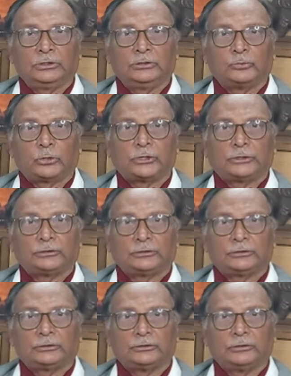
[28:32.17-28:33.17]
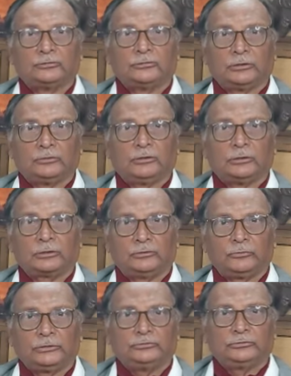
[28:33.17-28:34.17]
protected under the Geneva
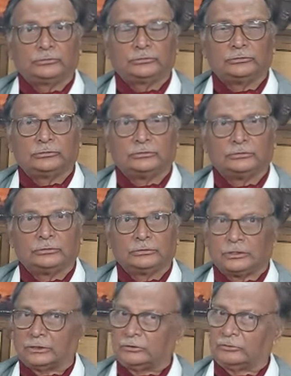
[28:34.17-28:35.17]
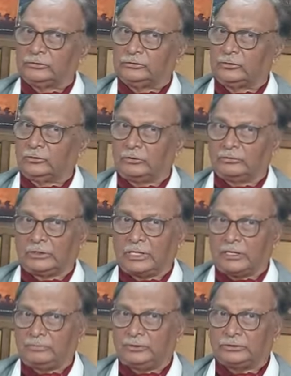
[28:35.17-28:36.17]
Convention. Otherwise, you know what will
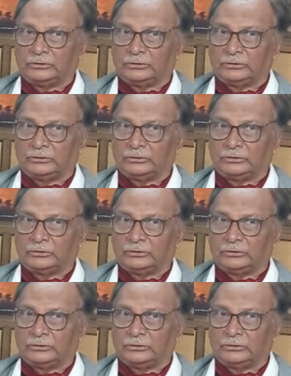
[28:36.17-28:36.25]
happen?